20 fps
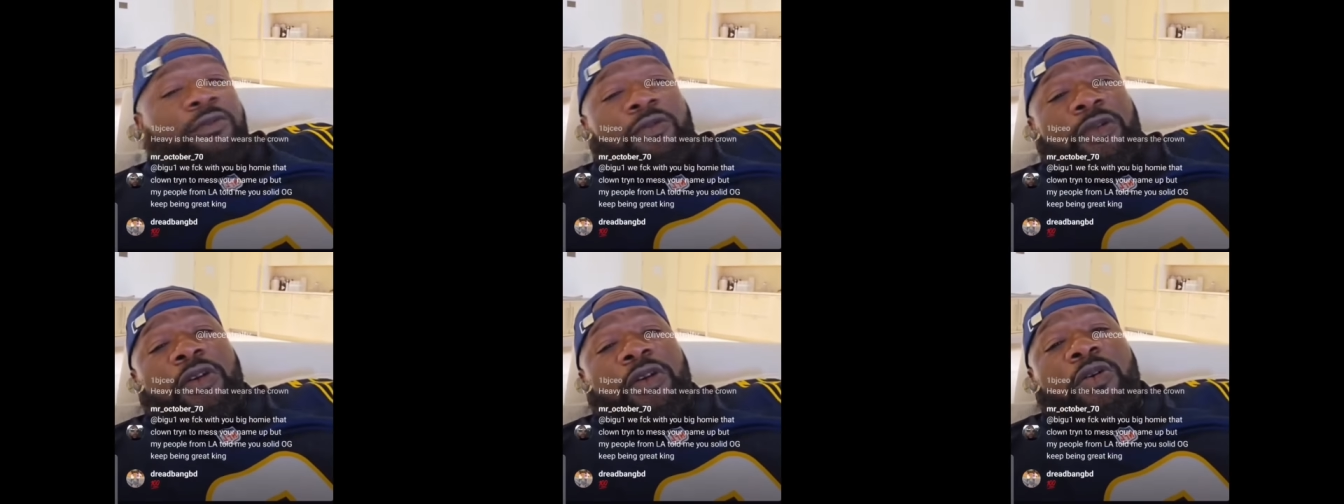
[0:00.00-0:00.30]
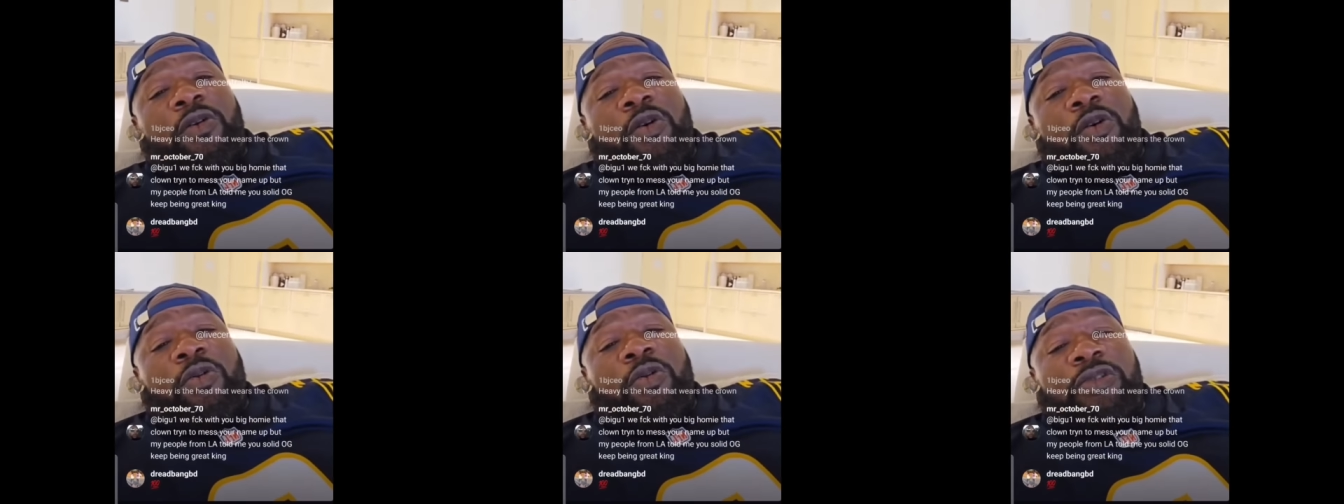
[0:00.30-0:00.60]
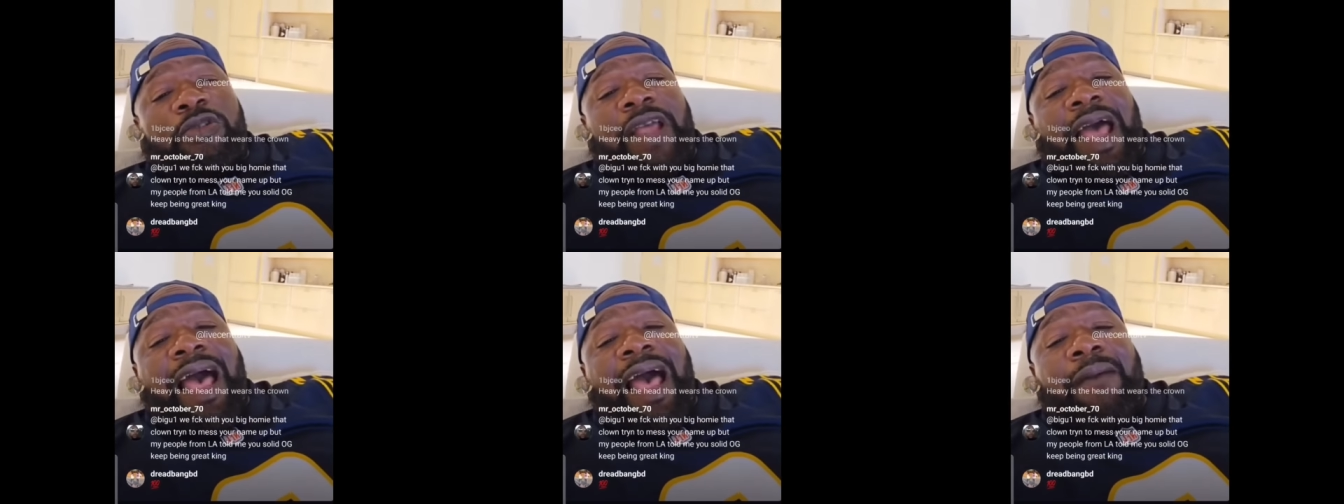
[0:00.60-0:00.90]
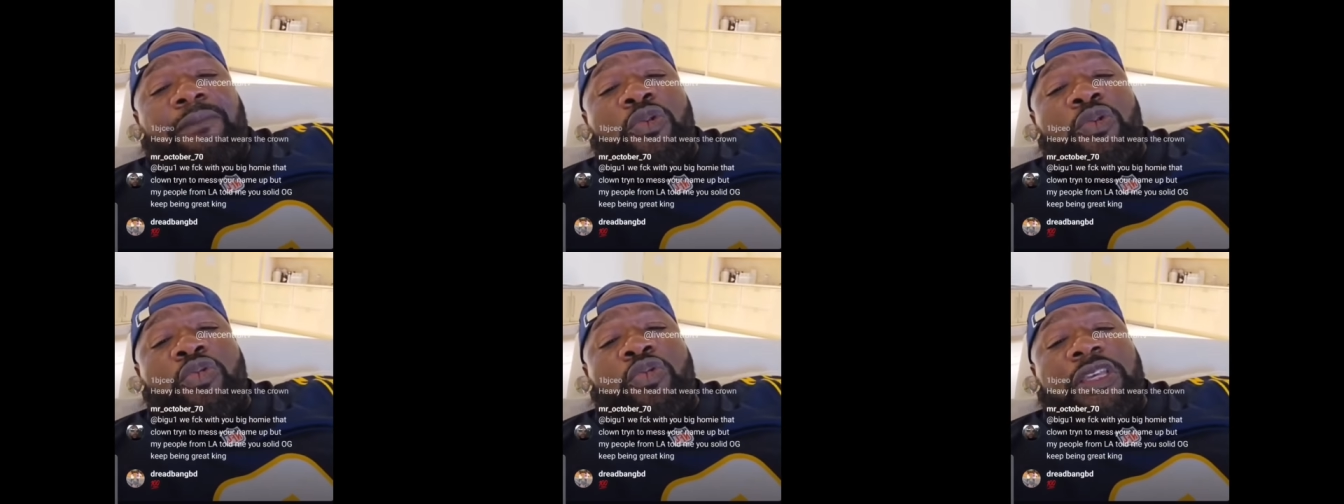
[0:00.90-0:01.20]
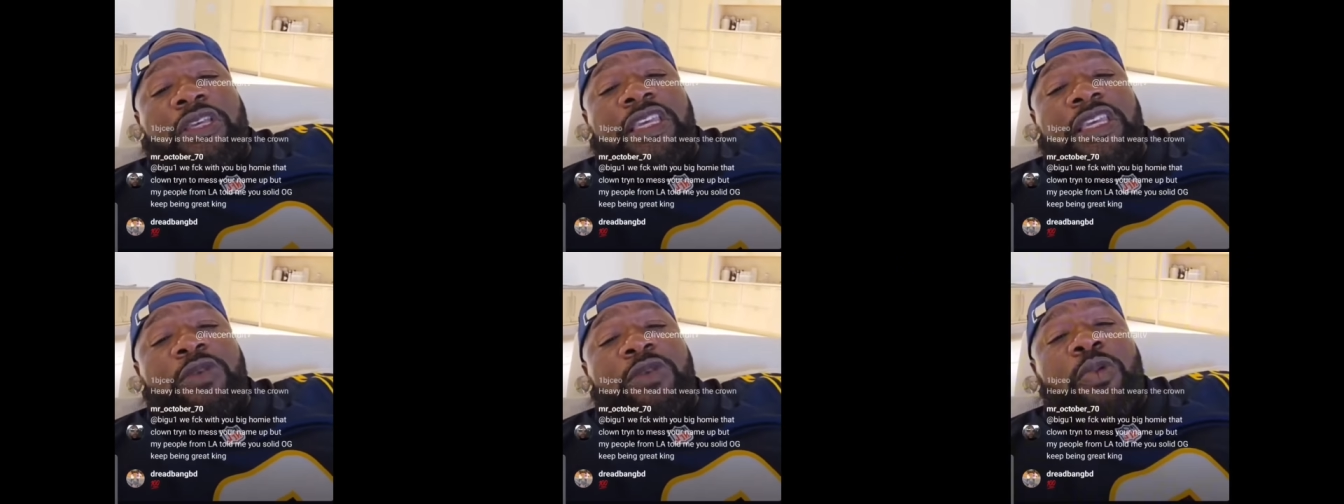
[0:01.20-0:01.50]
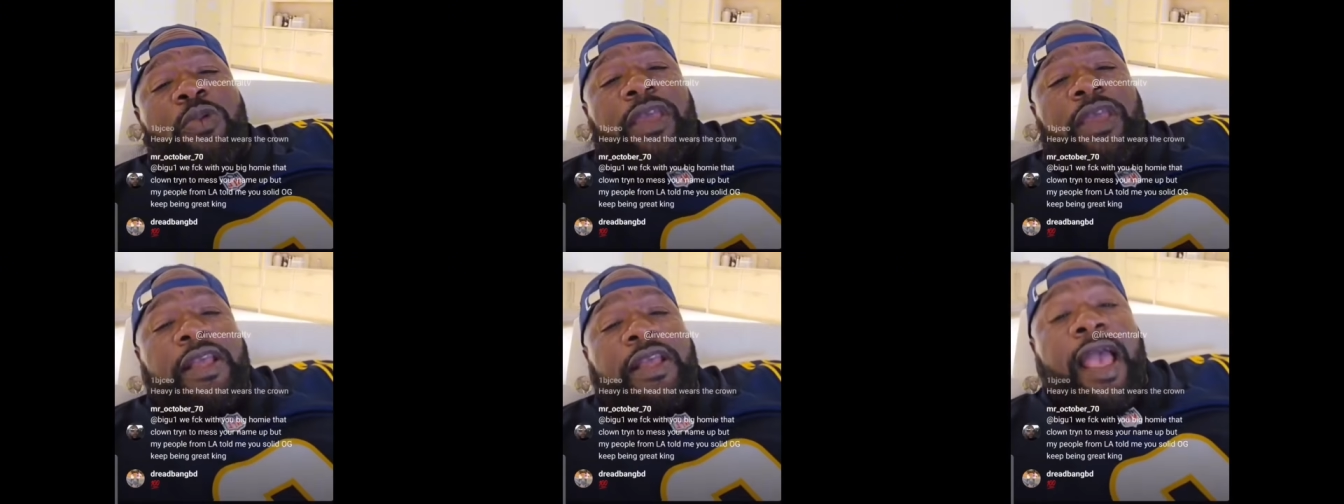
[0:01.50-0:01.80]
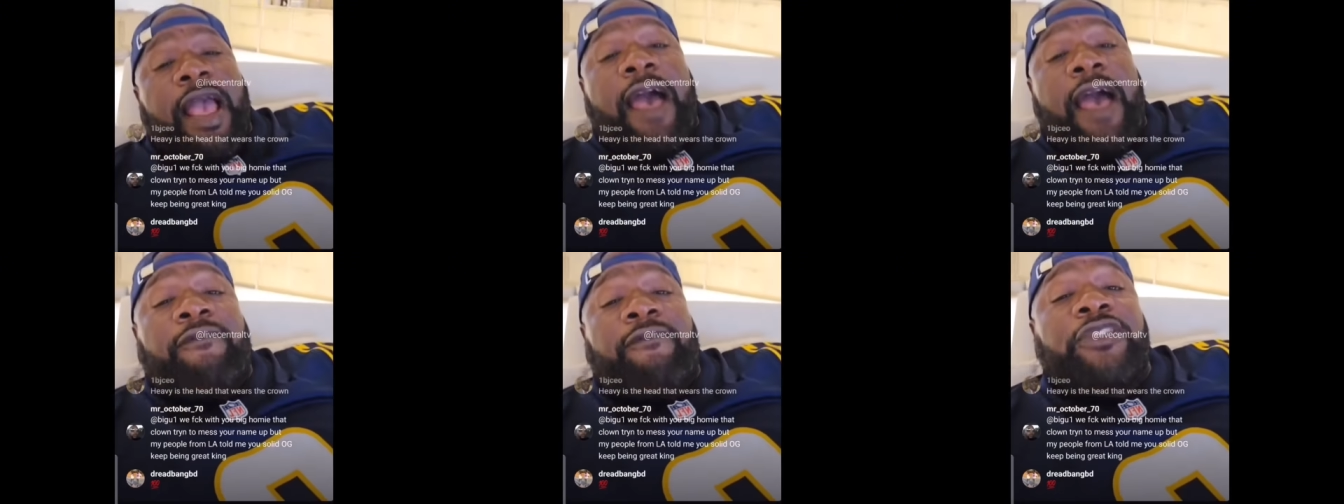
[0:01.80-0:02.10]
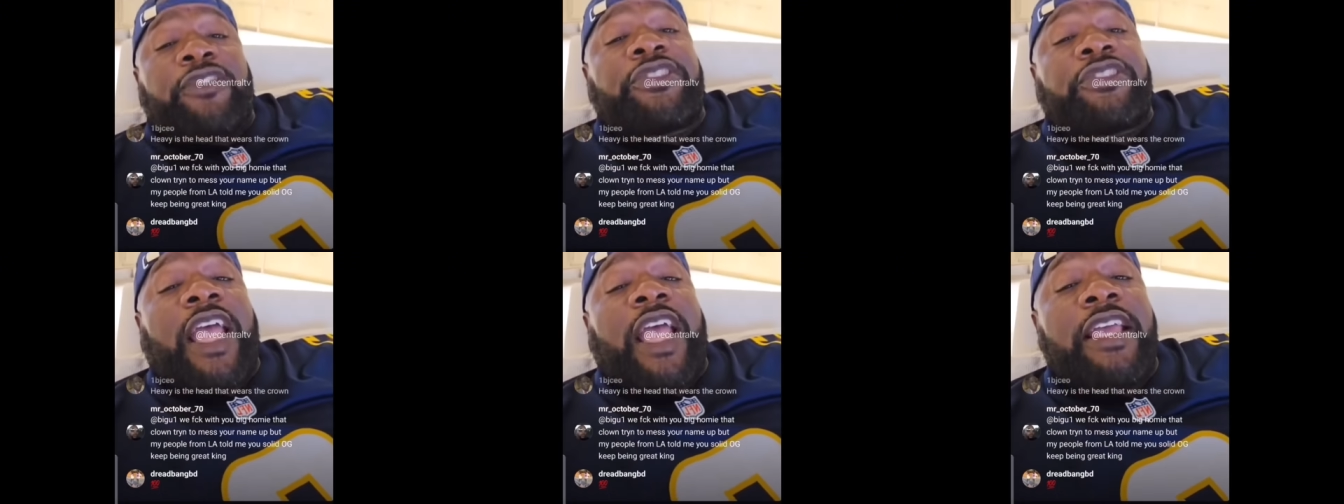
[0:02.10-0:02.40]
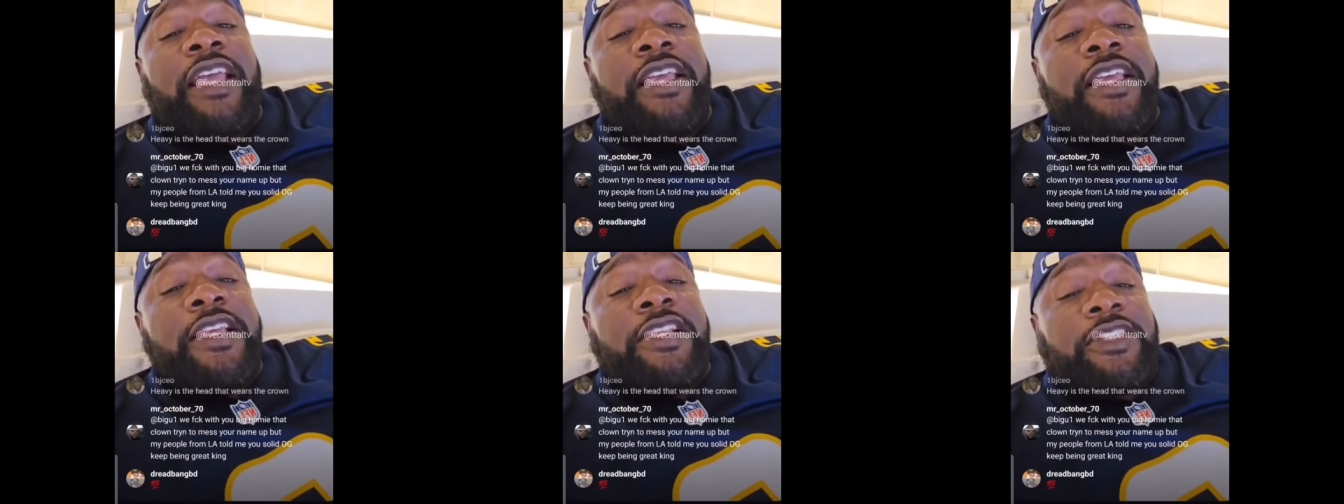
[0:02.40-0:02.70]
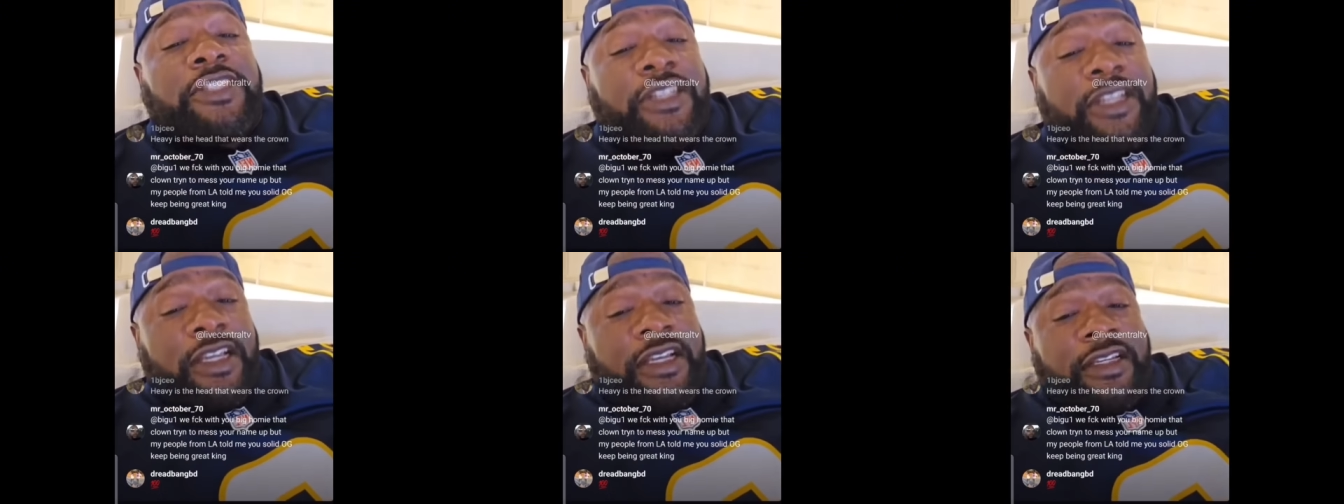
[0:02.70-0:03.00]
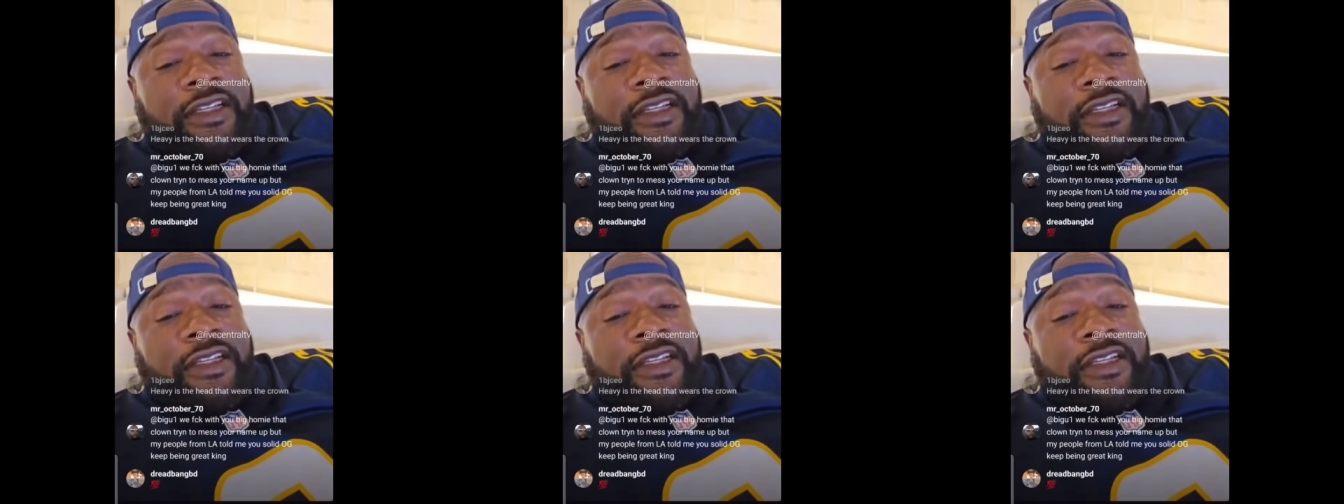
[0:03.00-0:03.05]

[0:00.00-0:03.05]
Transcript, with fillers: going to go on Damu Keyway Conversation.